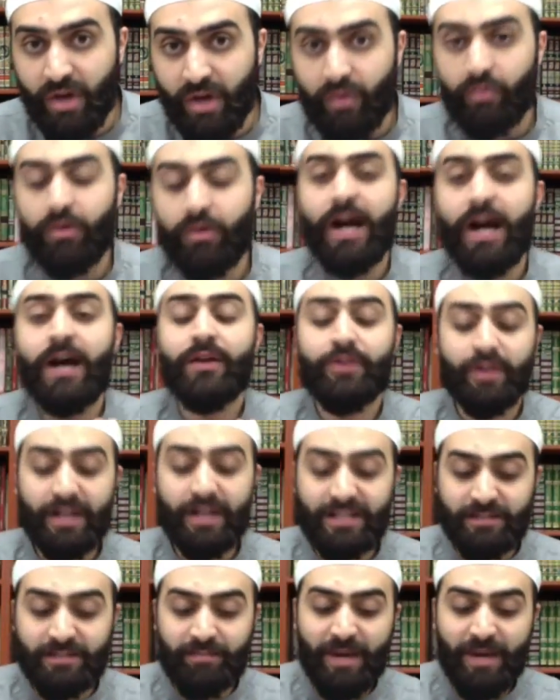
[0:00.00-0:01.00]
Rather,
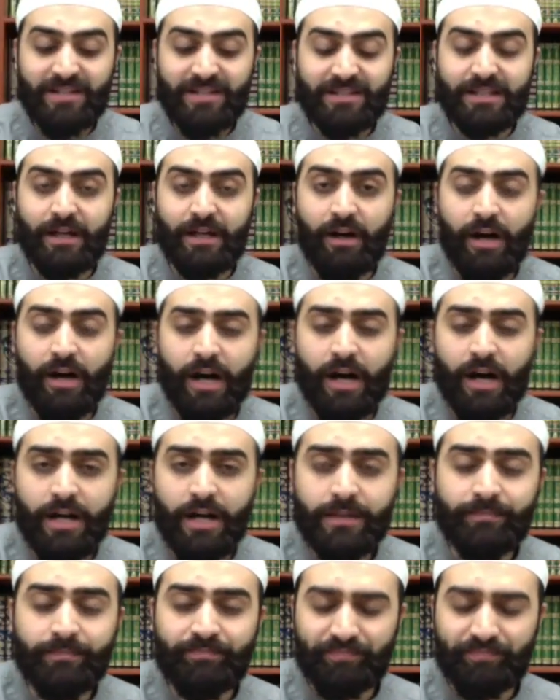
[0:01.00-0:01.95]
it's based on